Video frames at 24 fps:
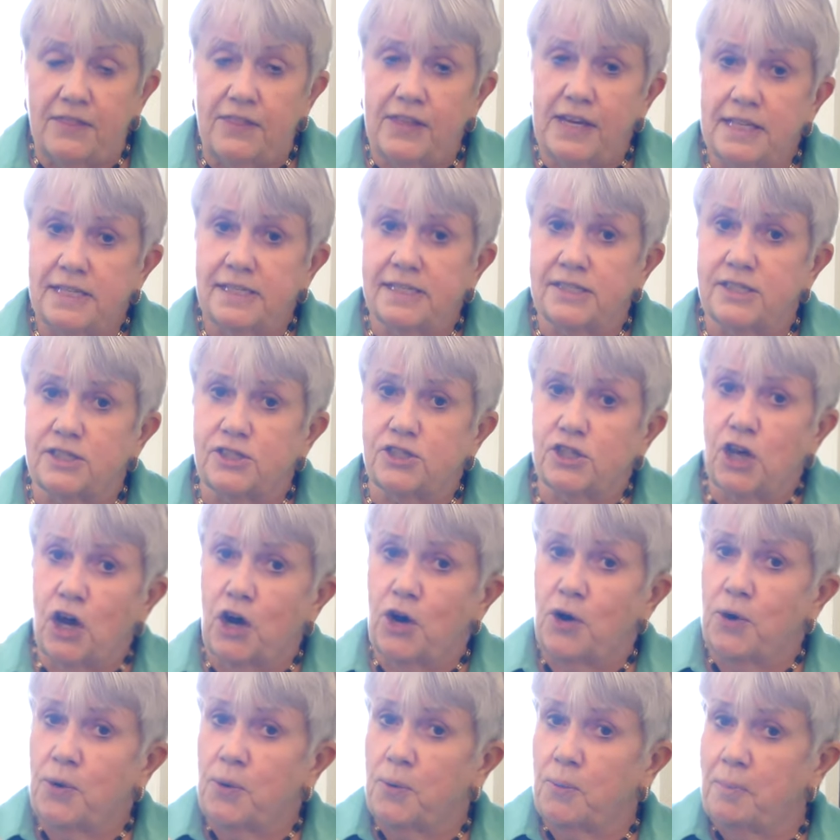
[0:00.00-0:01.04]
This
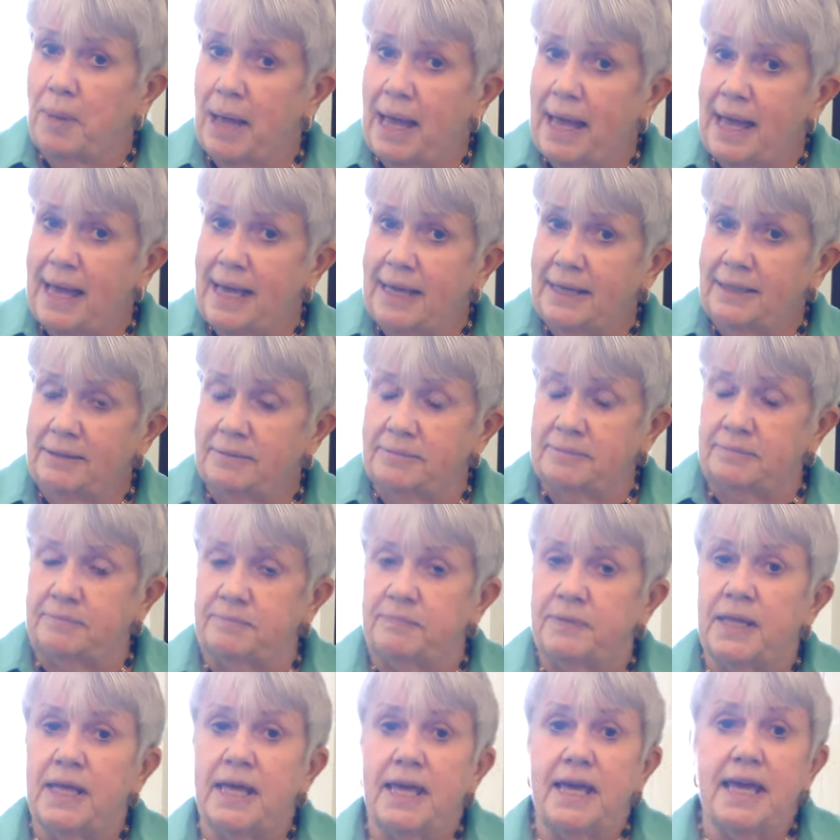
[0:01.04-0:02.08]
old man,
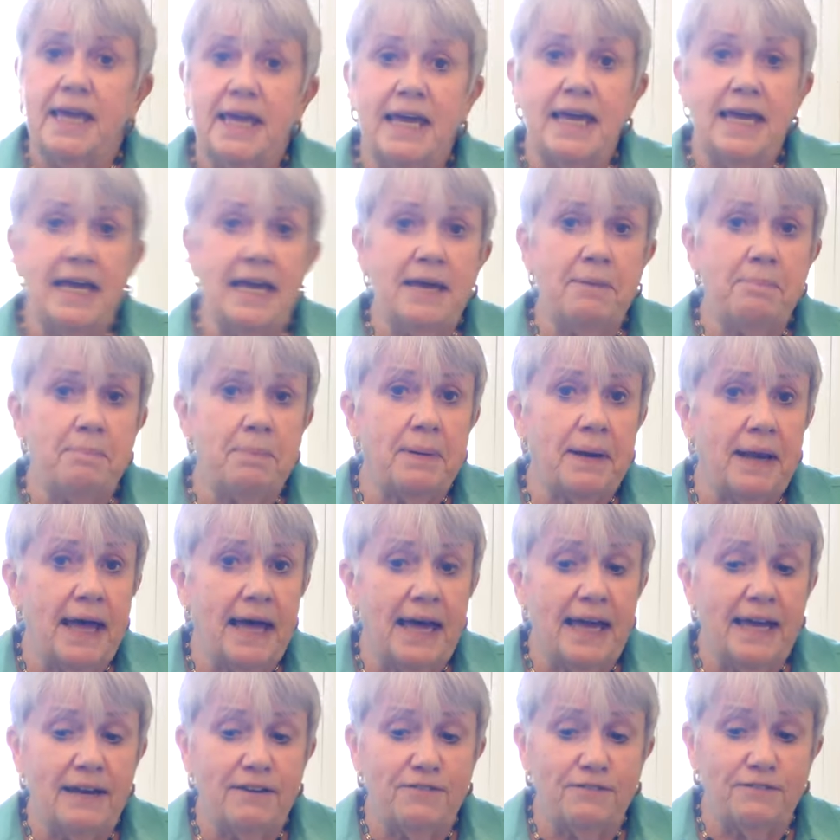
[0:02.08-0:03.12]
he
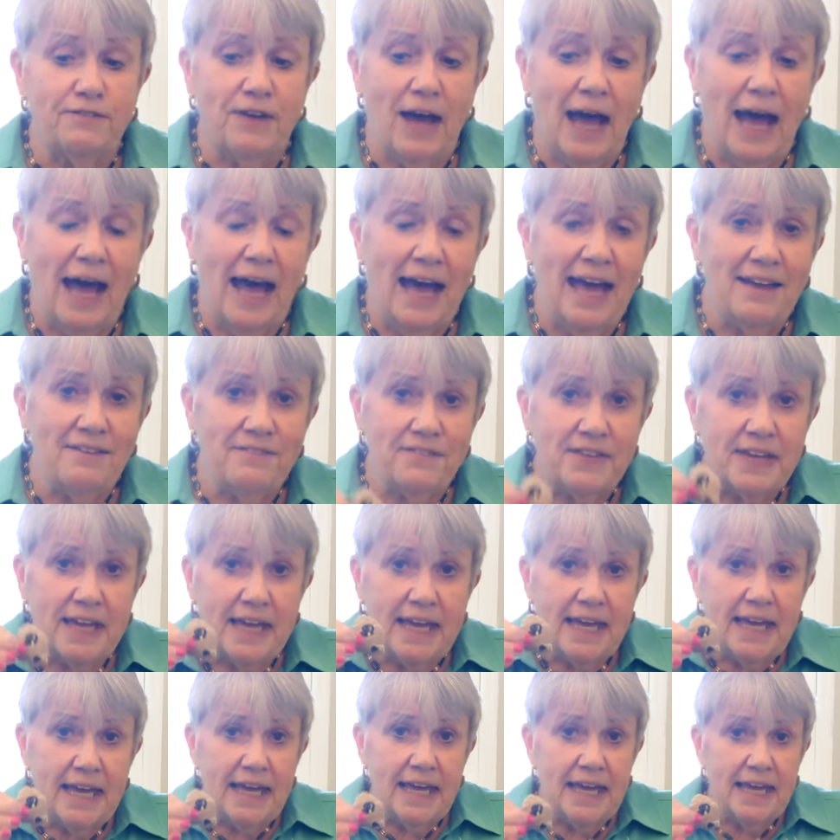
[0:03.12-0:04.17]
played five.
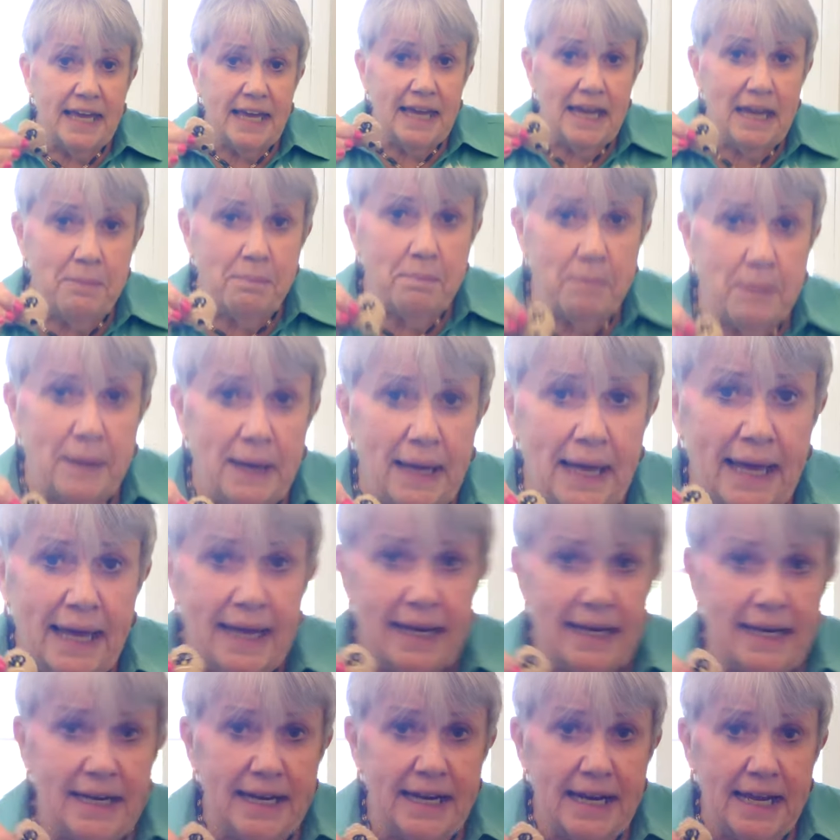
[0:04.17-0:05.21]
He
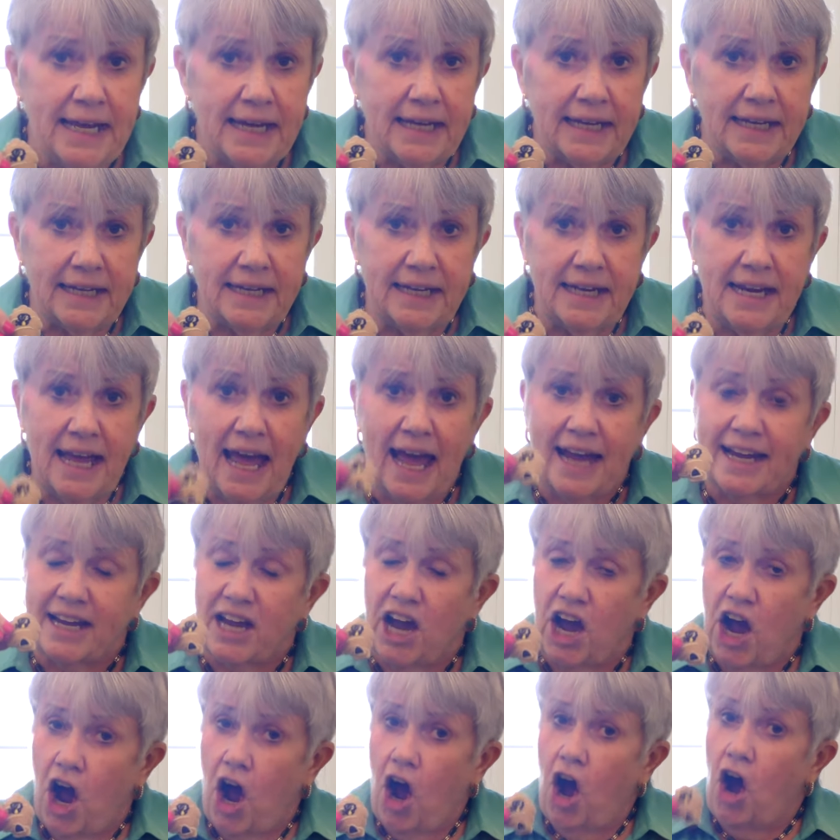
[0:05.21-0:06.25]
played knick-knack
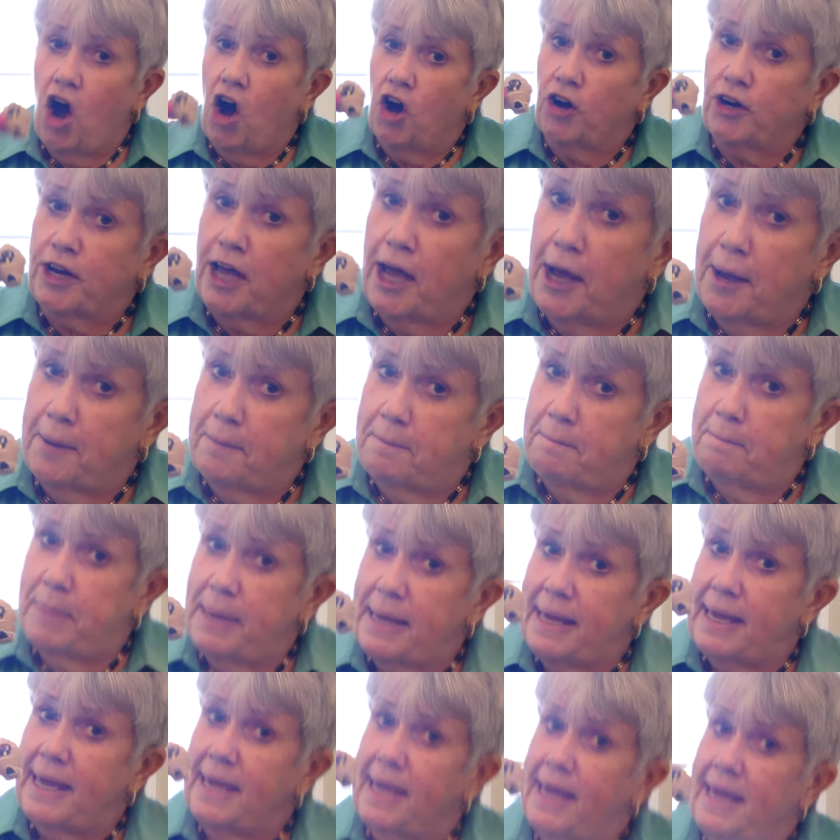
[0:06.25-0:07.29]
on a
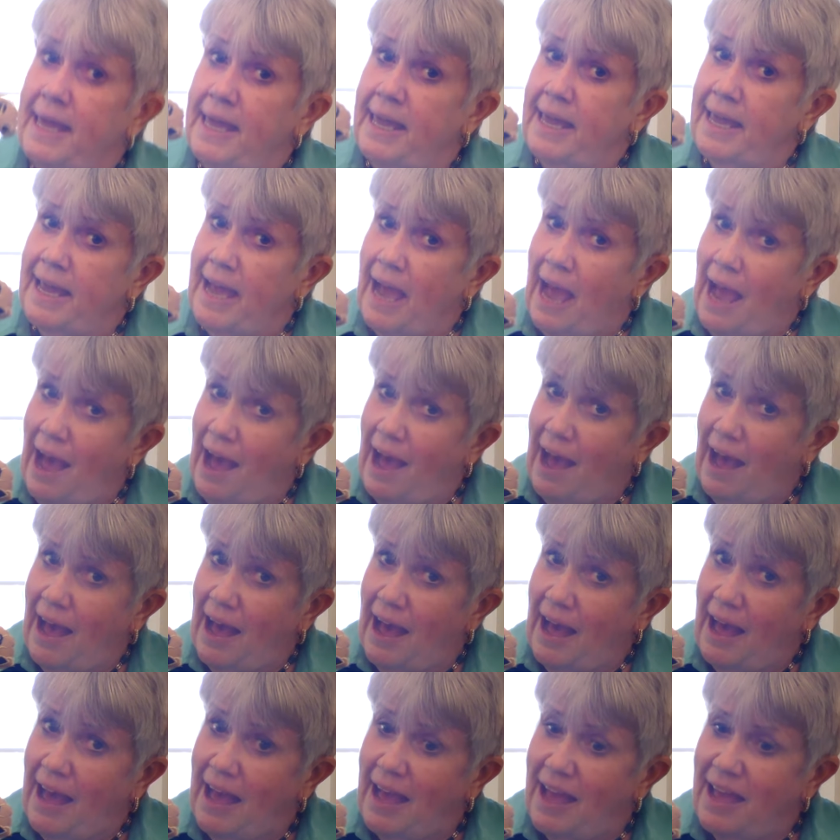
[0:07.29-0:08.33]

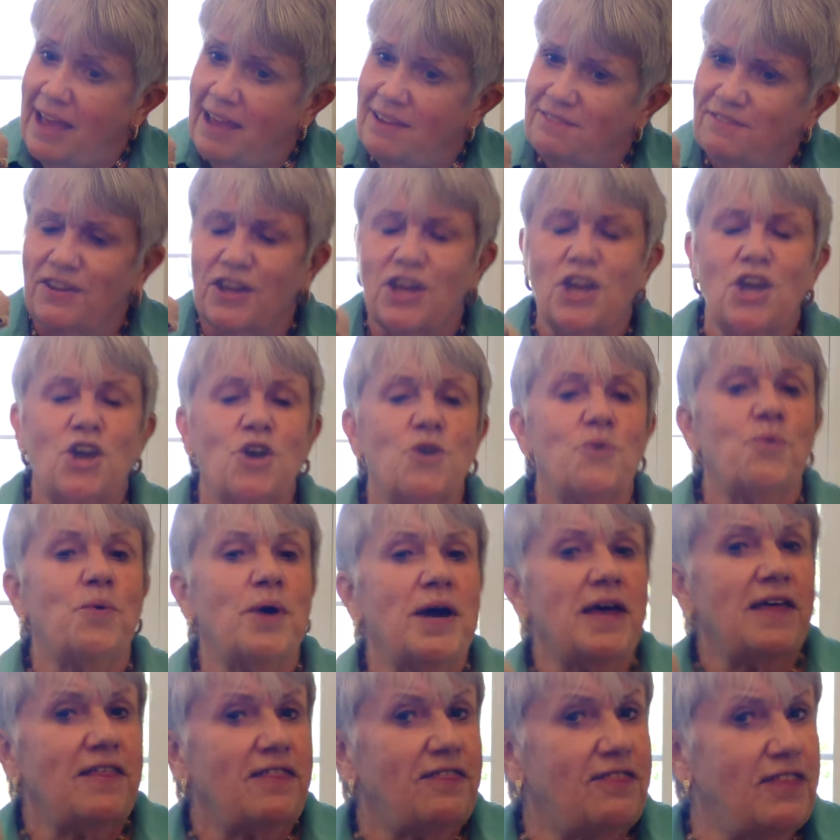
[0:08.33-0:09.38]
beehive.
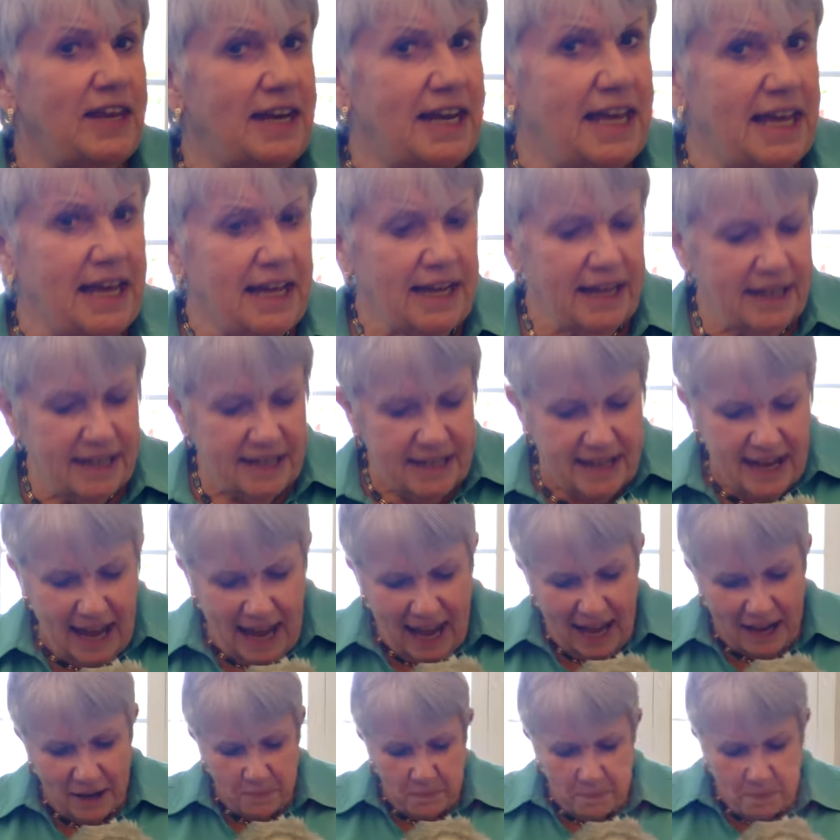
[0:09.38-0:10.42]
With a
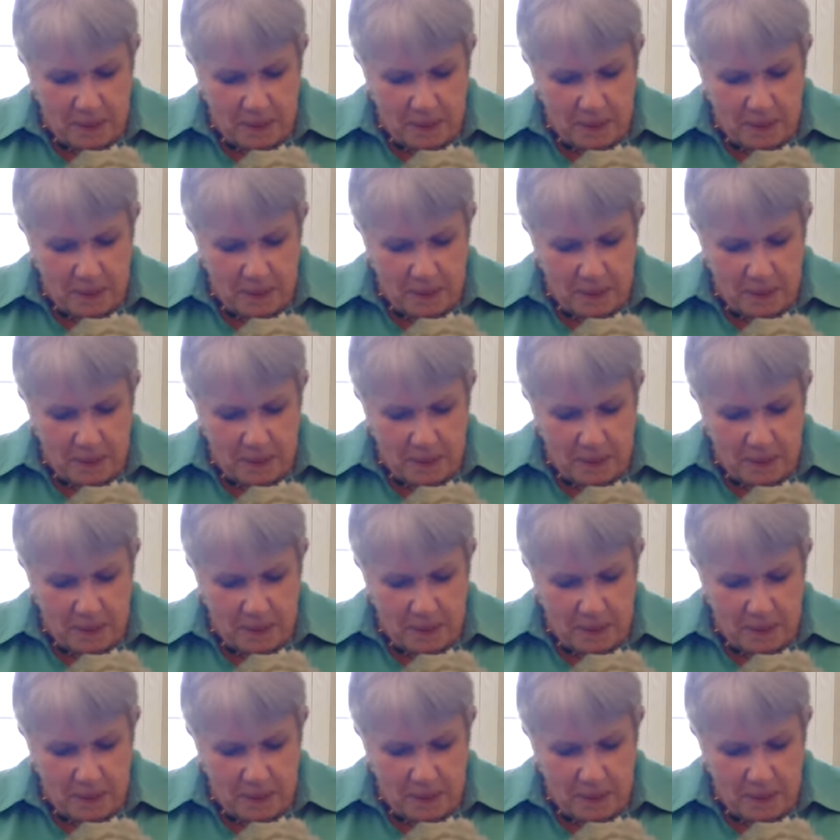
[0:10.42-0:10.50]
knick-knack,